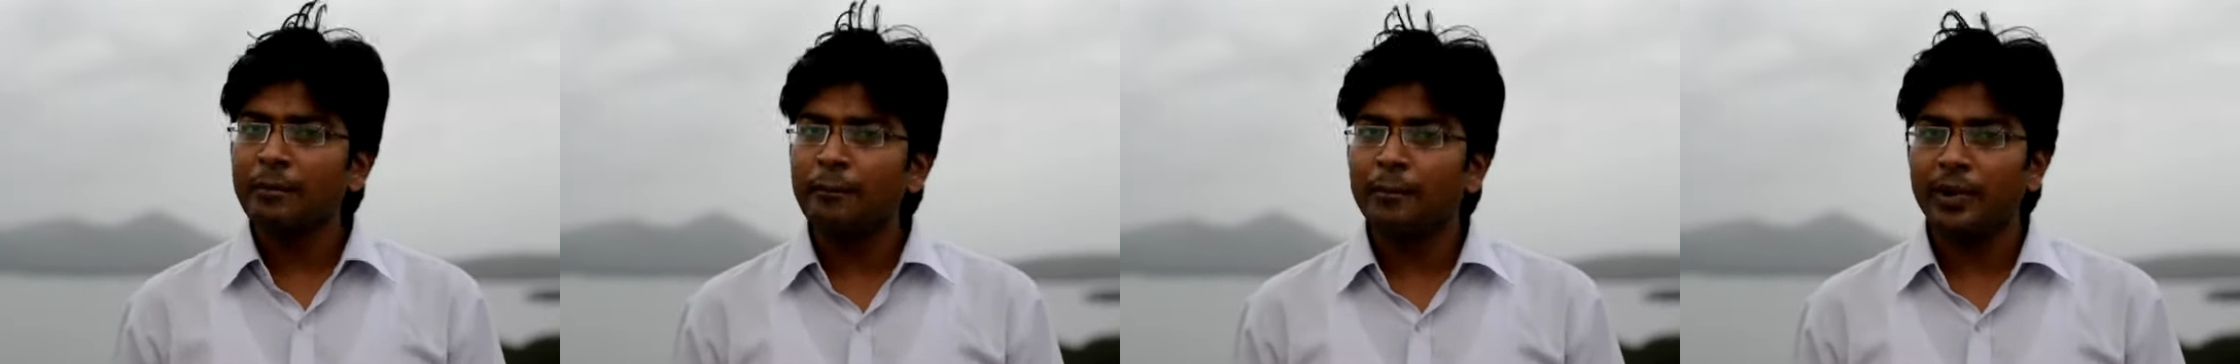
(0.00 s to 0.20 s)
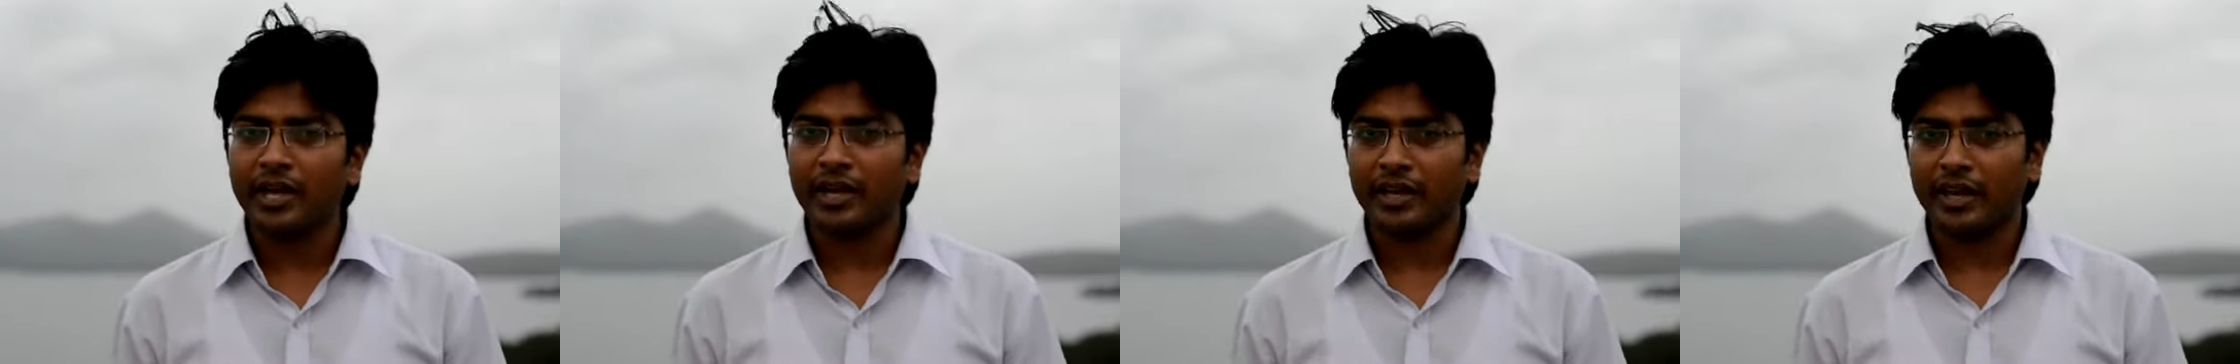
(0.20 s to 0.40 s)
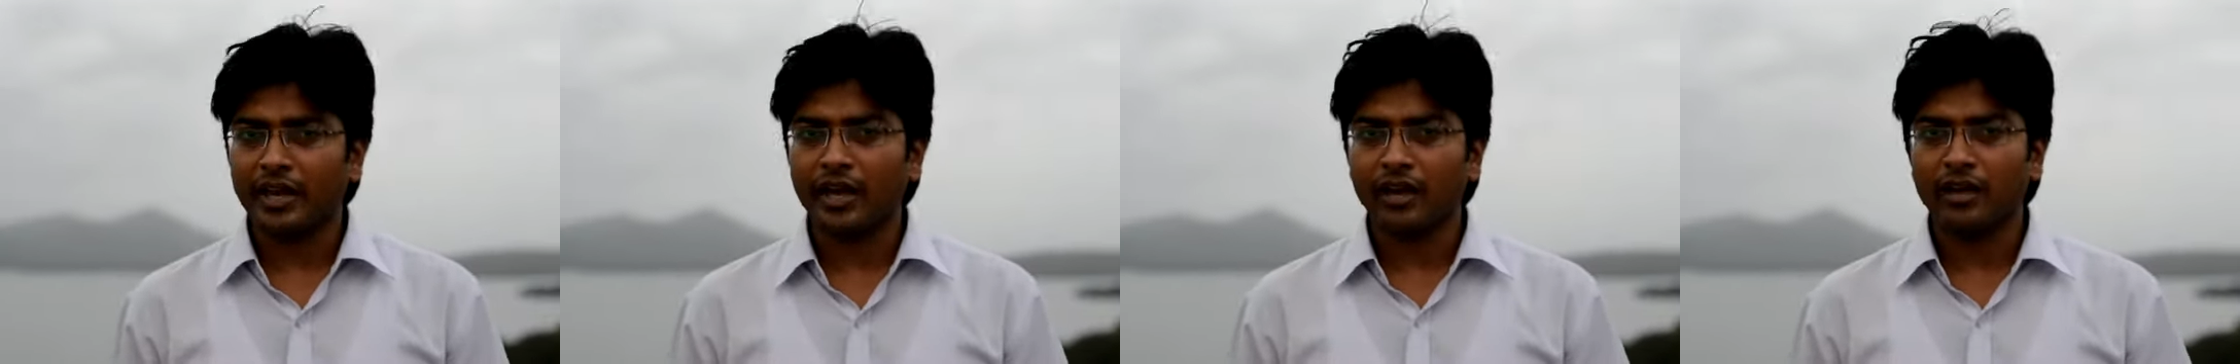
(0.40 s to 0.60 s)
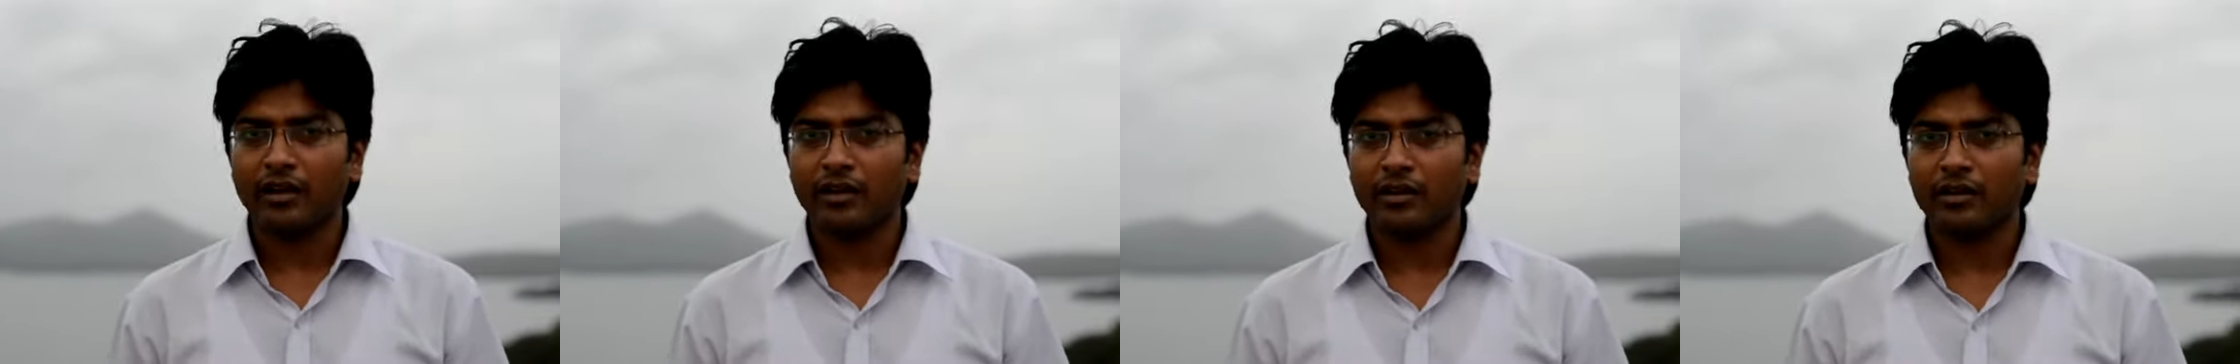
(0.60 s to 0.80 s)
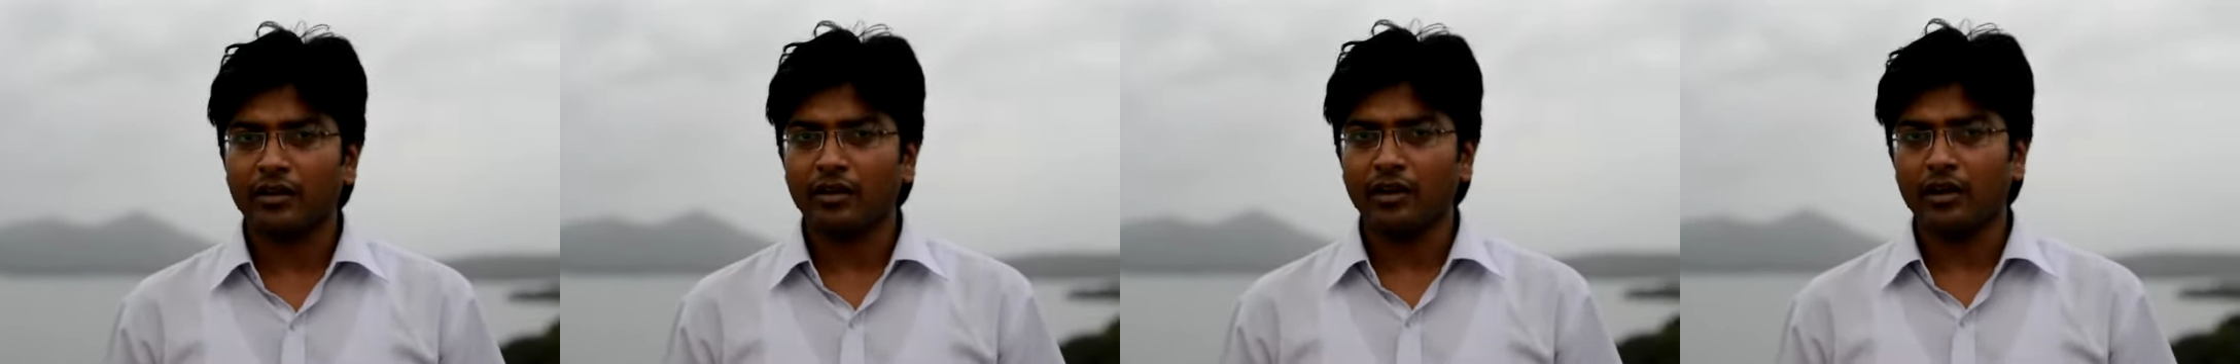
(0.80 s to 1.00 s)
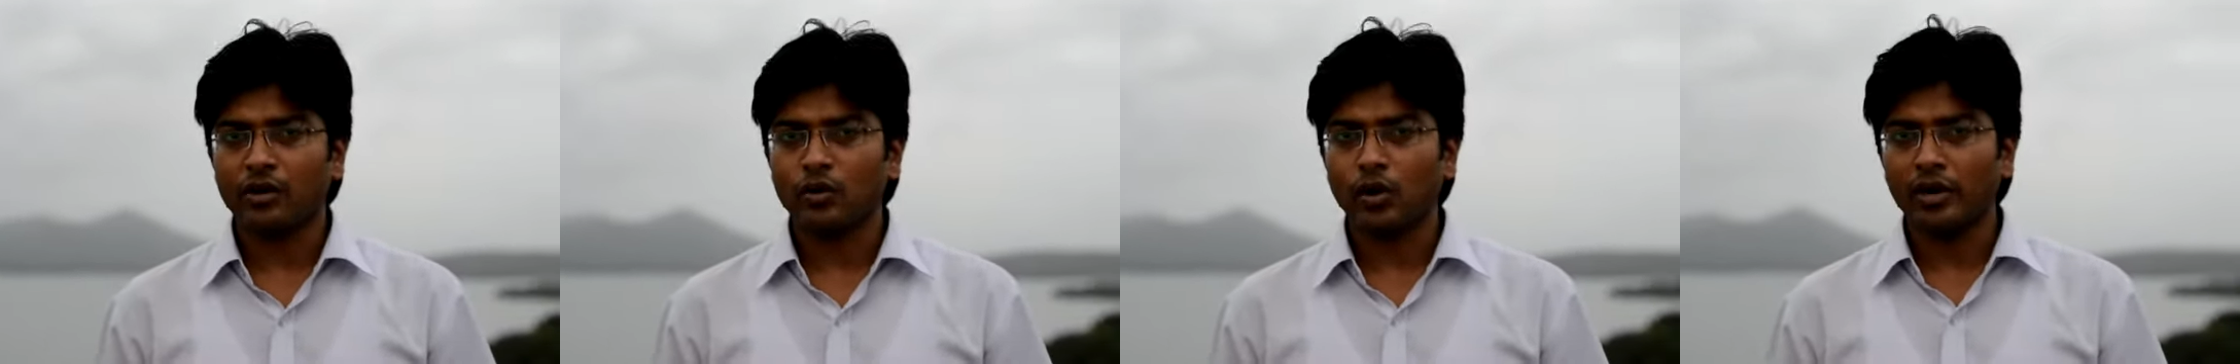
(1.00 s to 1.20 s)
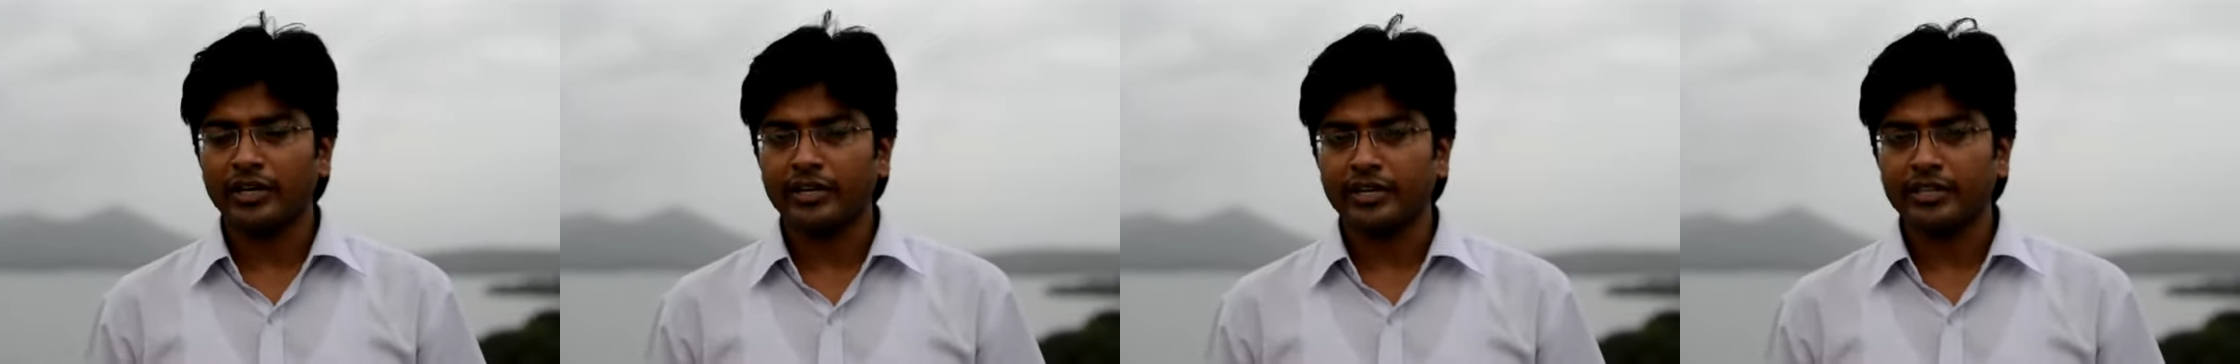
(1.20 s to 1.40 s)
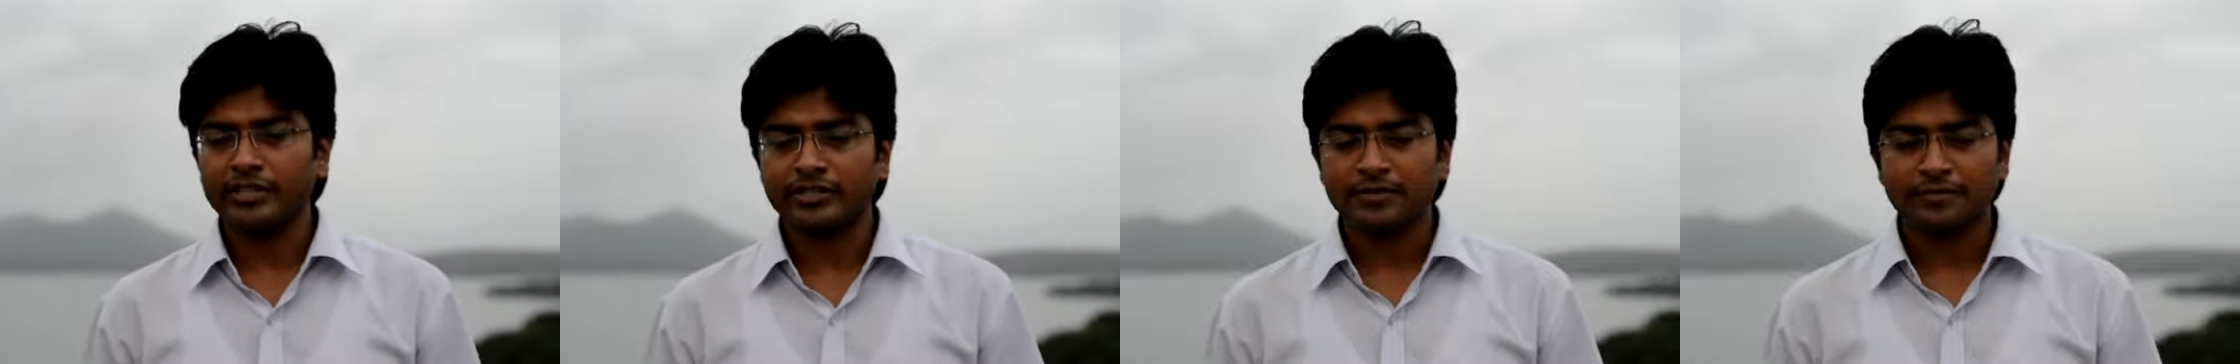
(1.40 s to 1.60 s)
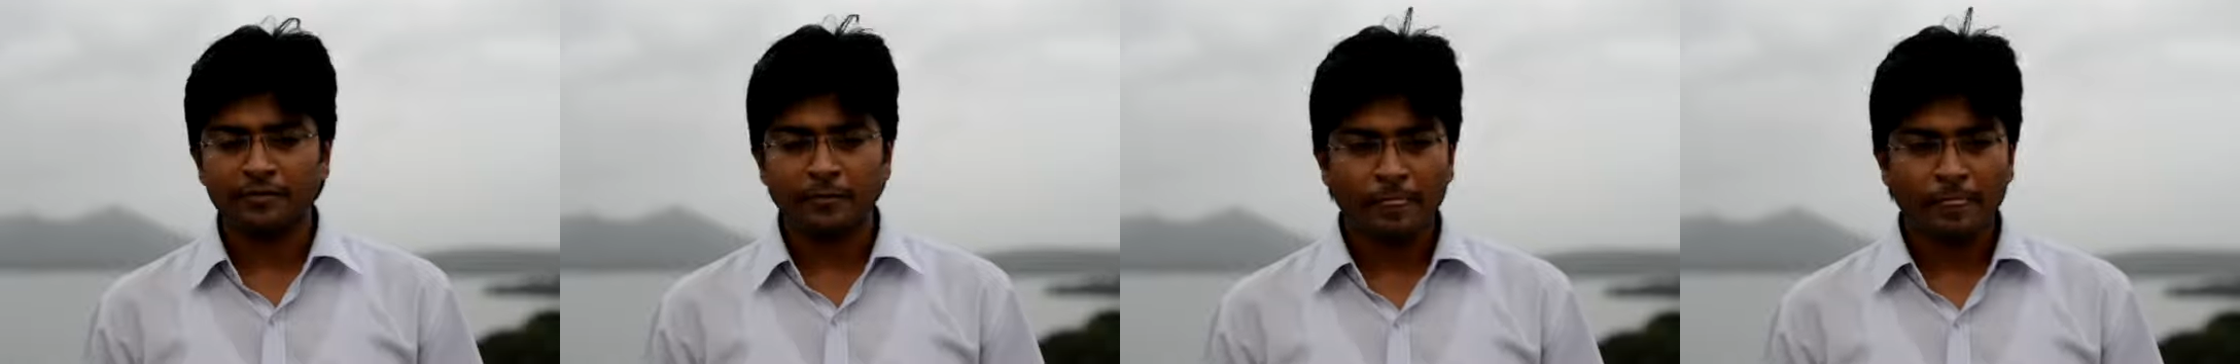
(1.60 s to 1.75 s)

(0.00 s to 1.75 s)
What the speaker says: player qualities,